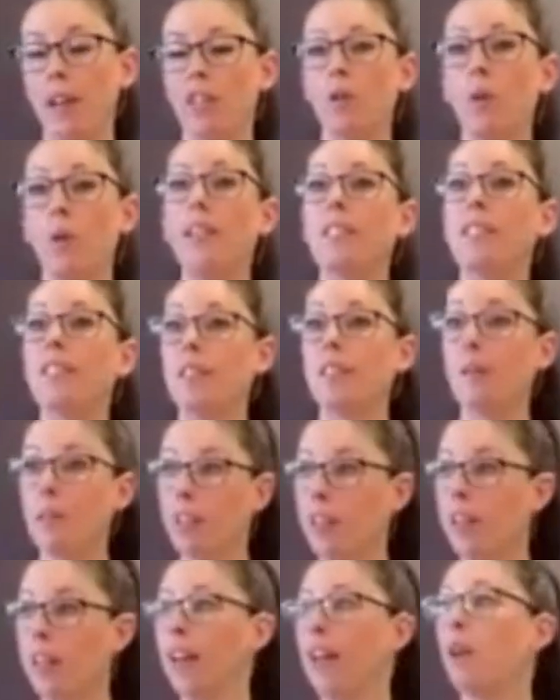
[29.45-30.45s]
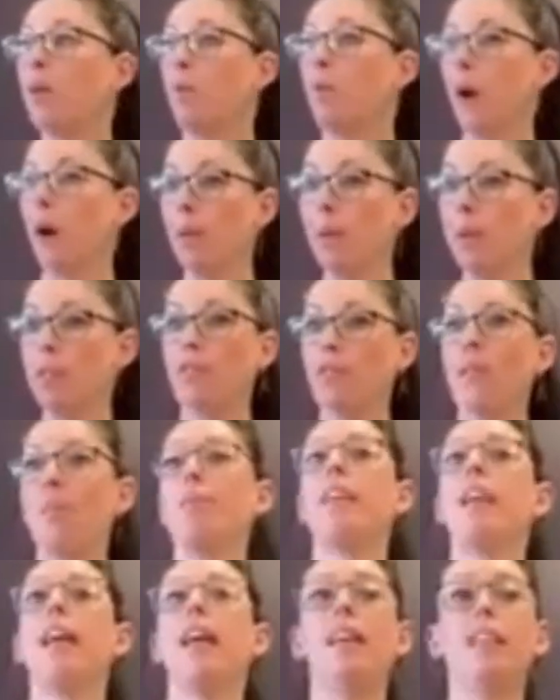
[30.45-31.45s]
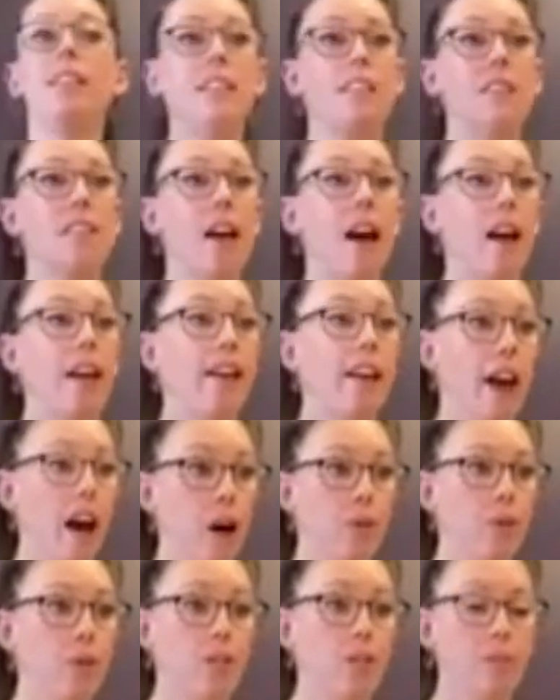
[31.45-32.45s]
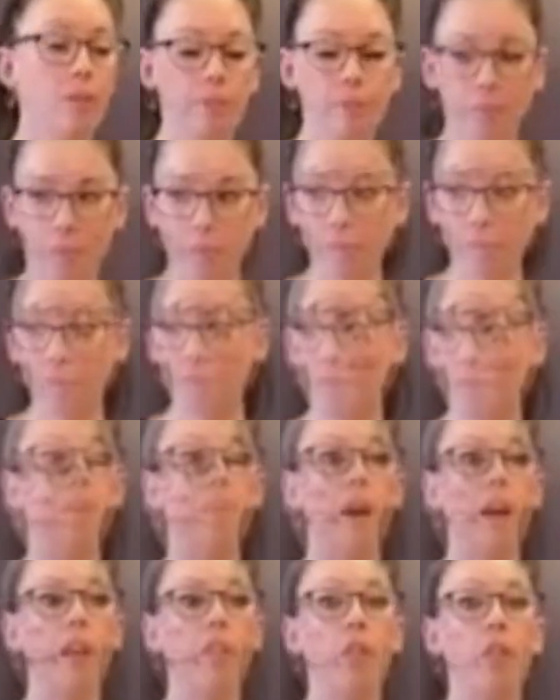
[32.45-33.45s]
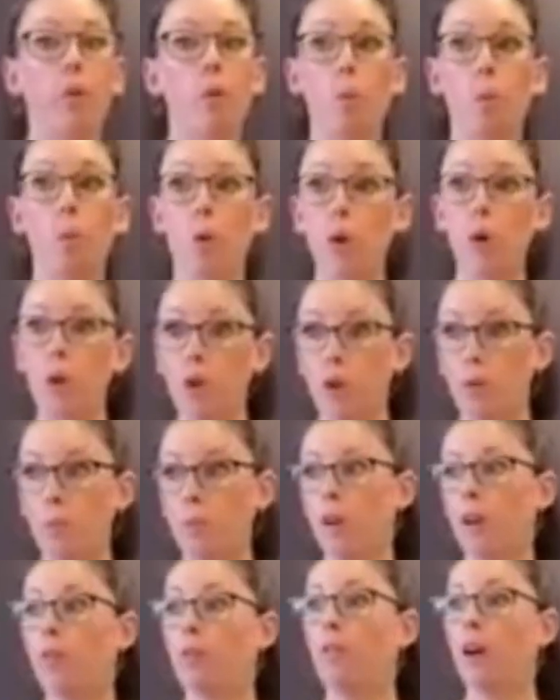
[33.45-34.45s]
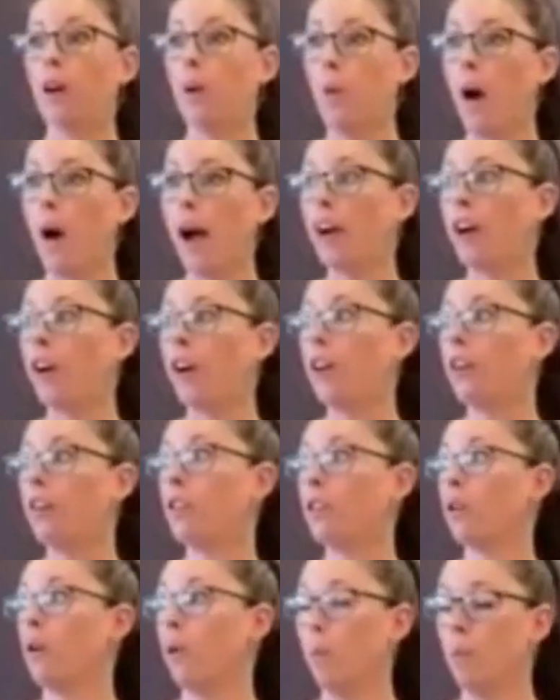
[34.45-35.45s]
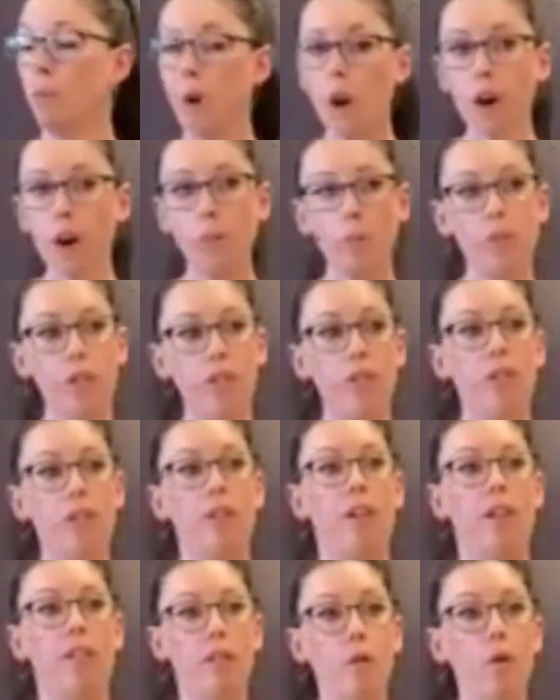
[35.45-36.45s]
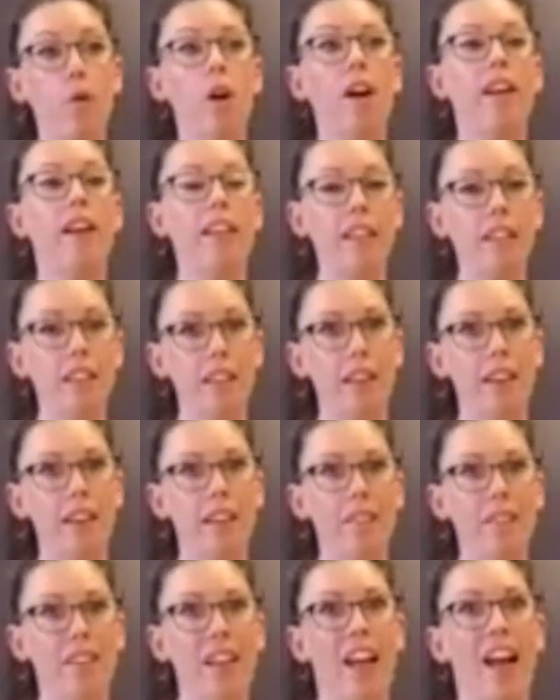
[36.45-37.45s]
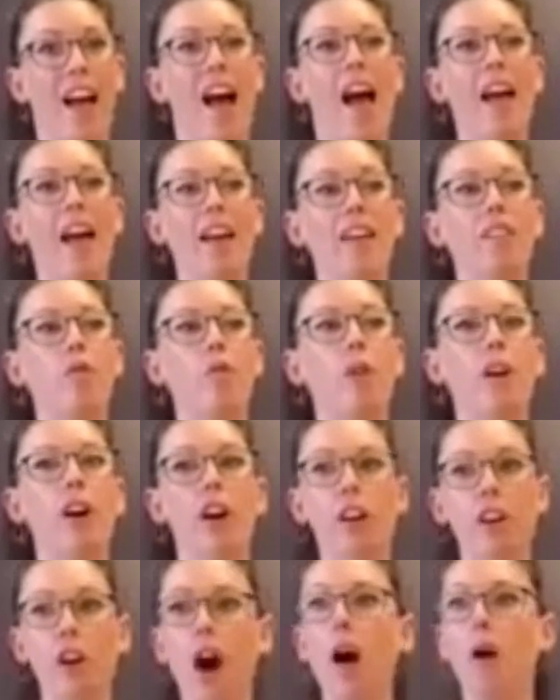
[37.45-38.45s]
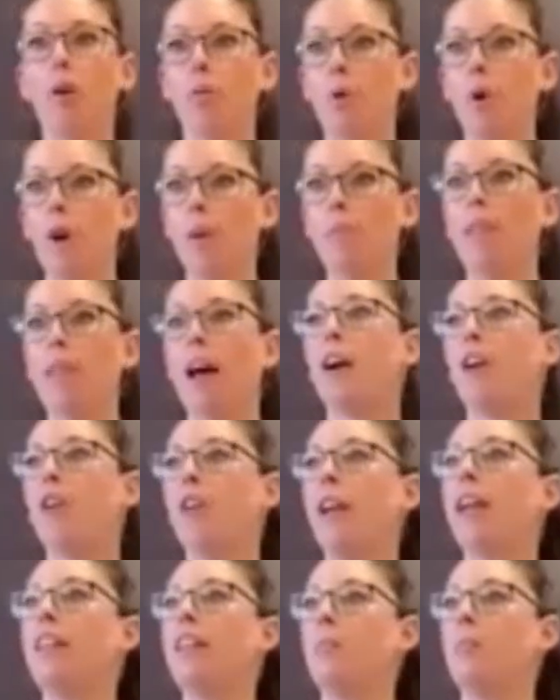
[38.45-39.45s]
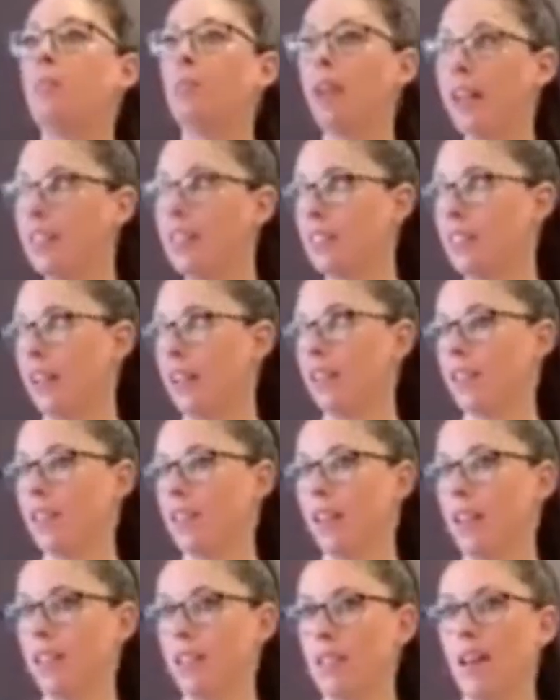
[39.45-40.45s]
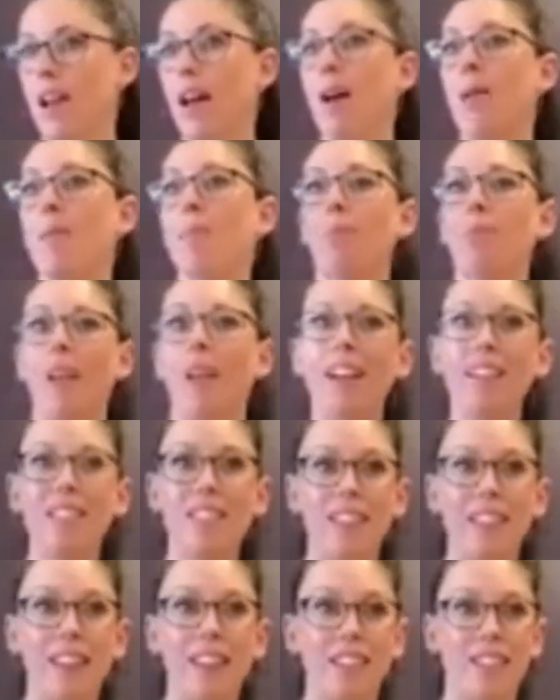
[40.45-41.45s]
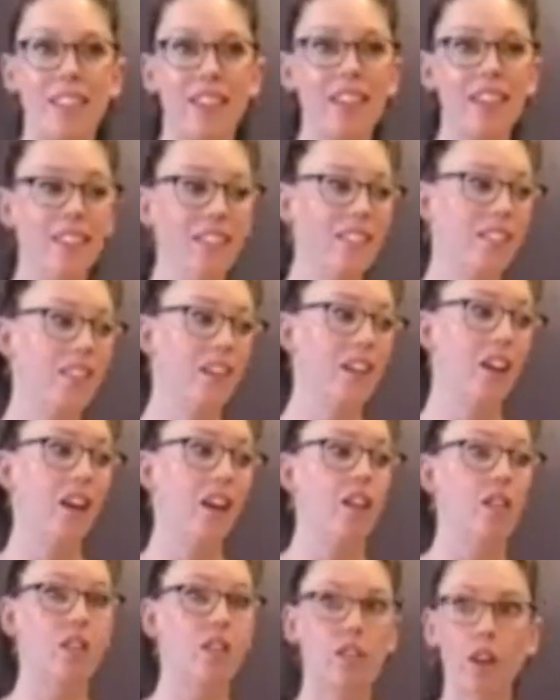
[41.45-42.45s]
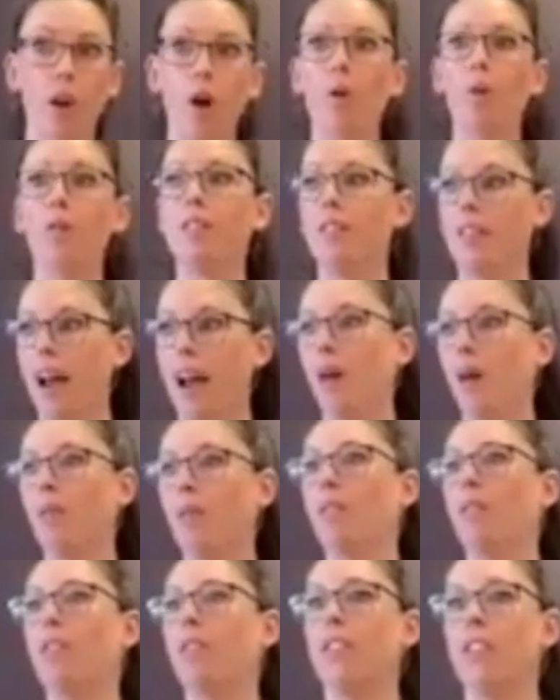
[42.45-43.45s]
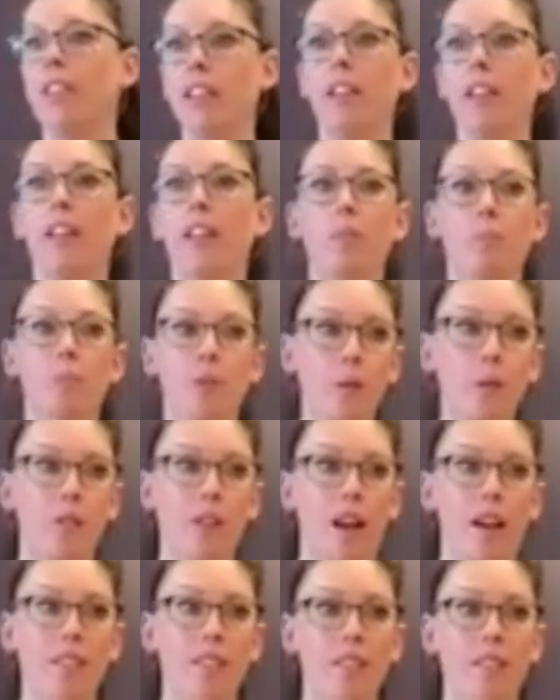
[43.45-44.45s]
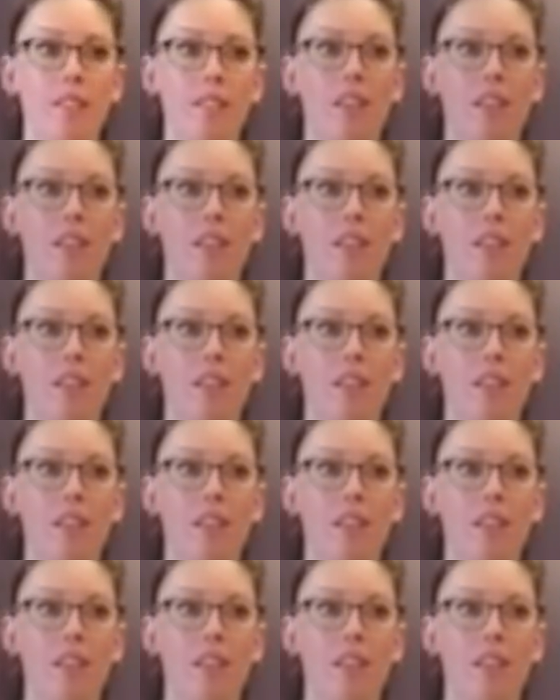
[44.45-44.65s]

So it's stimulating warmth from the inside out. But the womb requires warmth for healing. And if we are not warm, that creates blood stasis. Blood stasis slows down the healing process.